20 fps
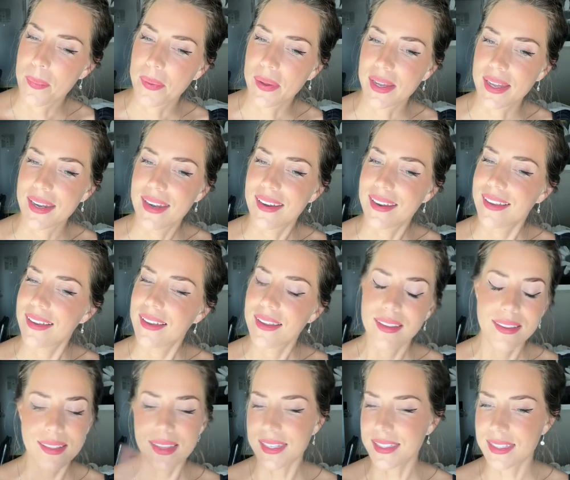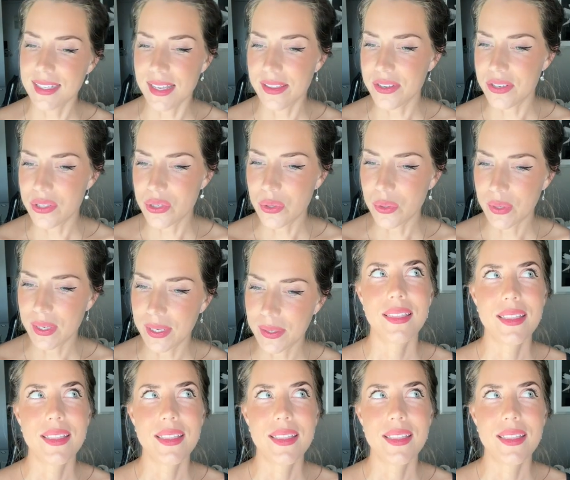but that's another story.